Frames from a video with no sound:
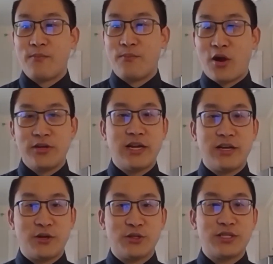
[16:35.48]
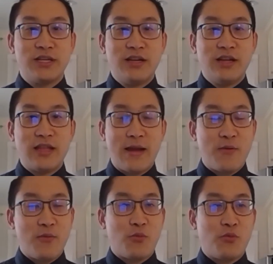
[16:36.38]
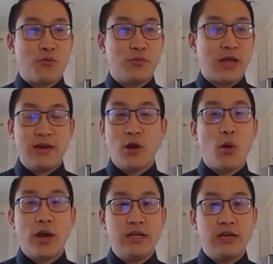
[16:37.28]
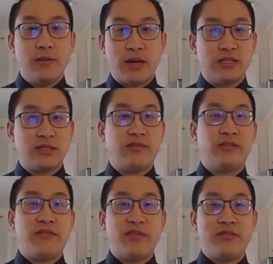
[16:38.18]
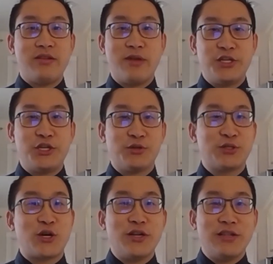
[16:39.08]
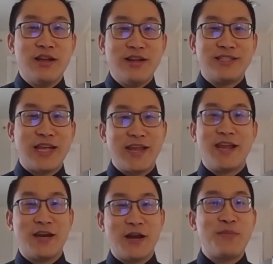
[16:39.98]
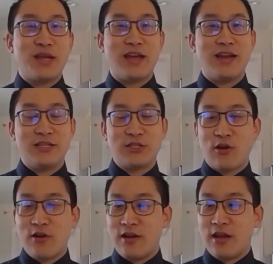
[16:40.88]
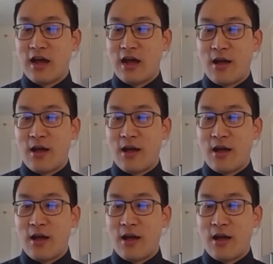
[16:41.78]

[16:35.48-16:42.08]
bartenders that had no idea about this 50-50 ratio started taking it up again and started